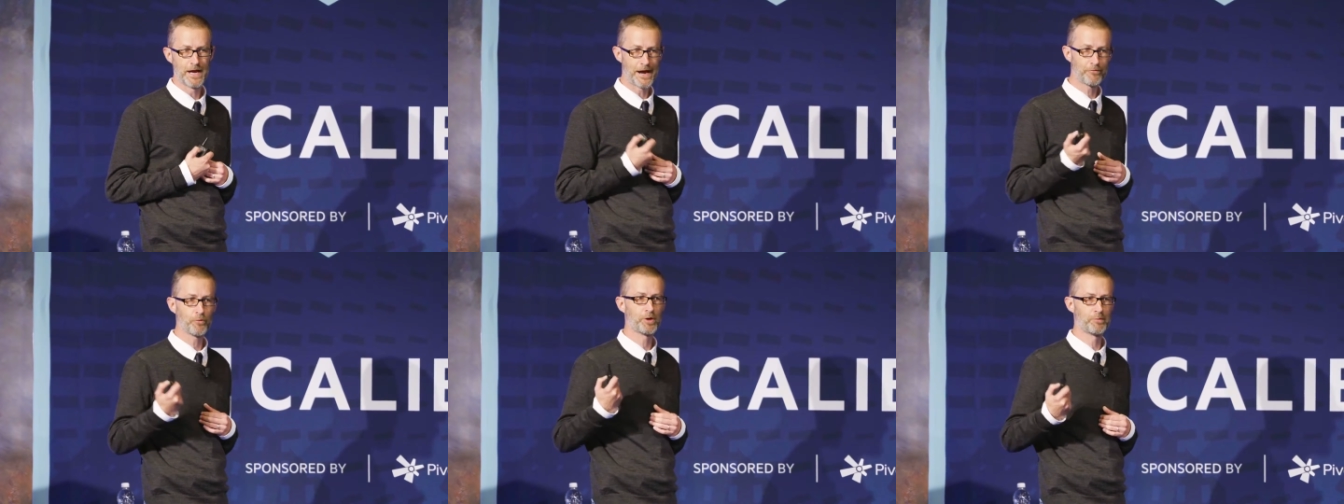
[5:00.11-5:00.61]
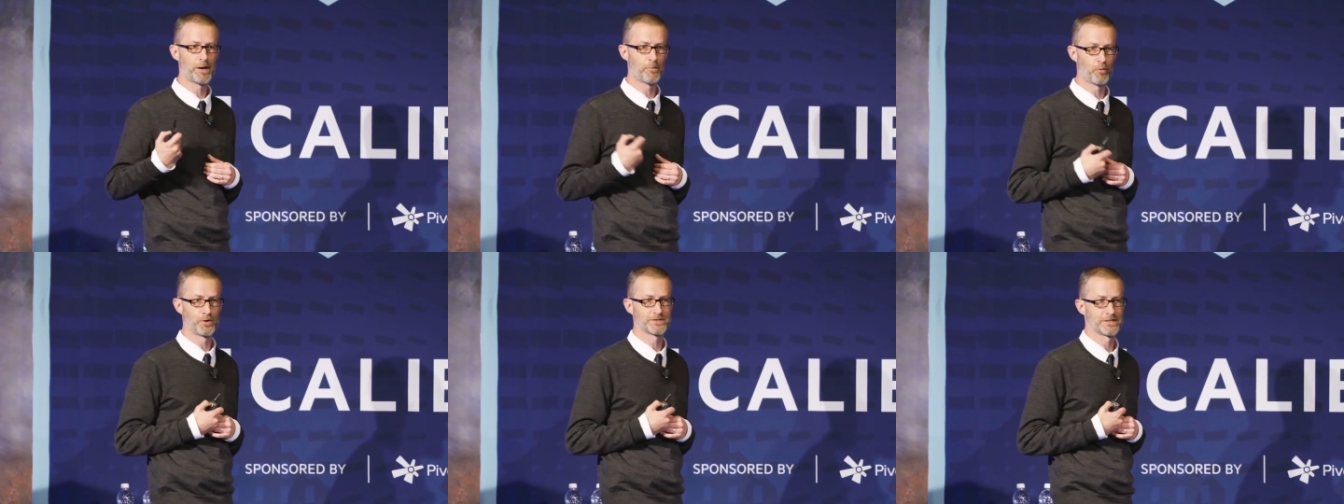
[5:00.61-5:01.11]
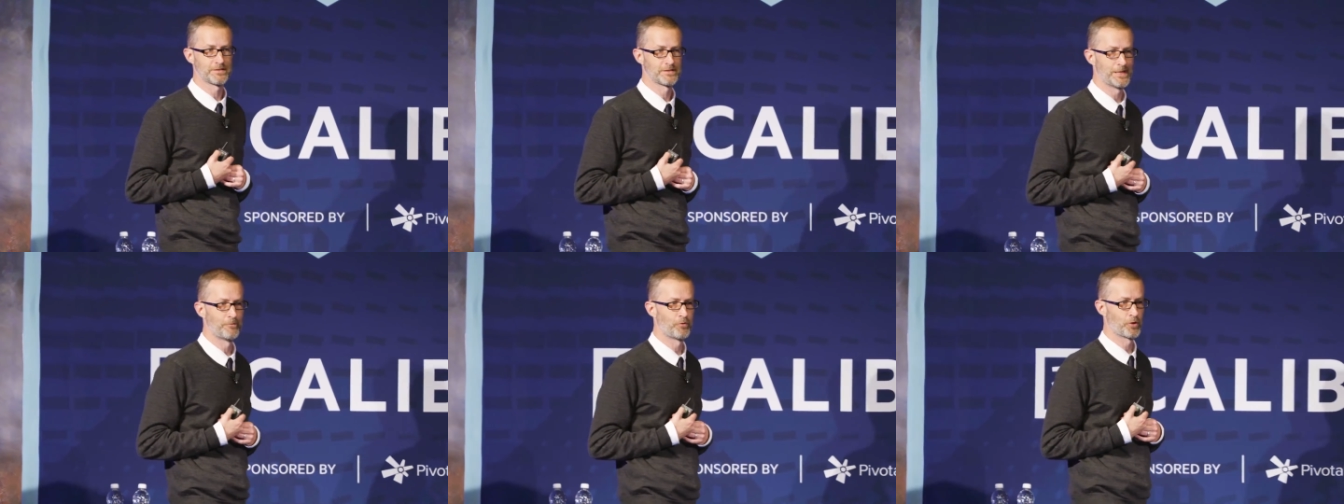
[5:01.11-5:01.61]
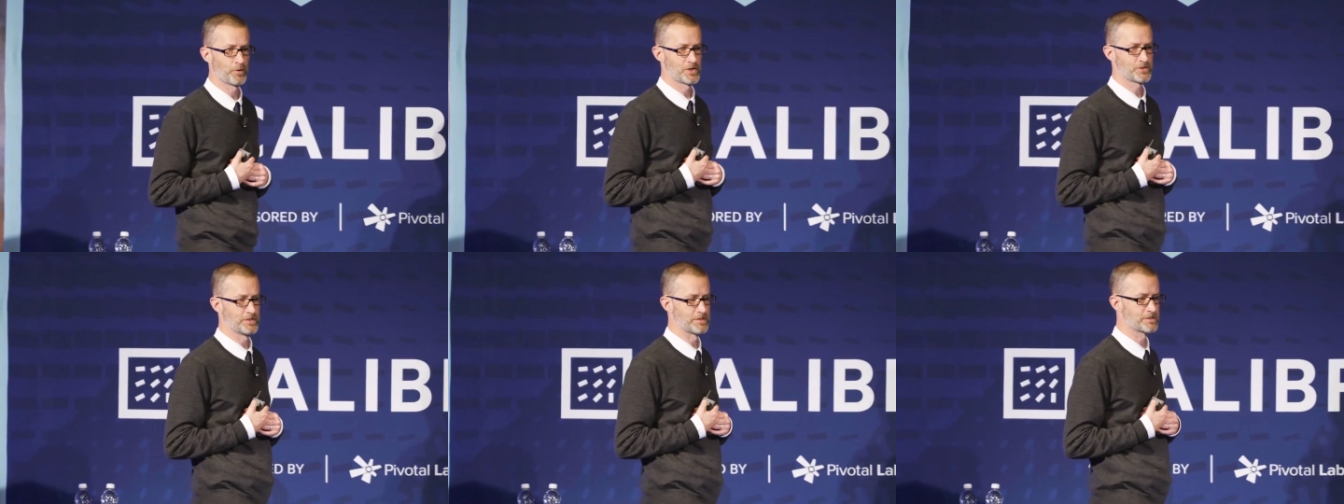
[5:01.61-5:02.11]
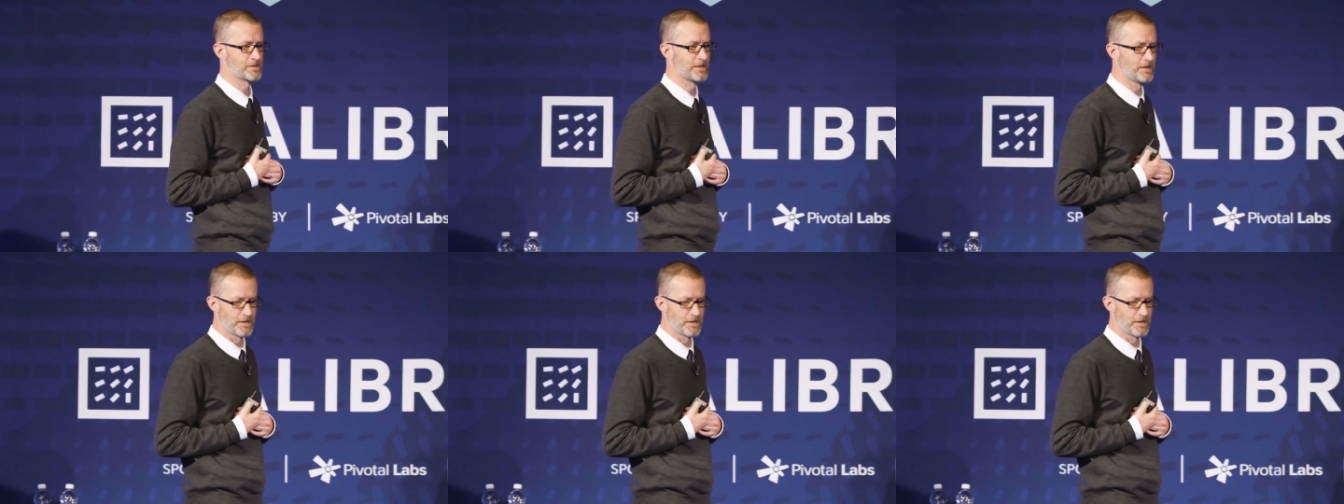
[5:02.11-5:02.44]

Everyone my reports gets the same four questions.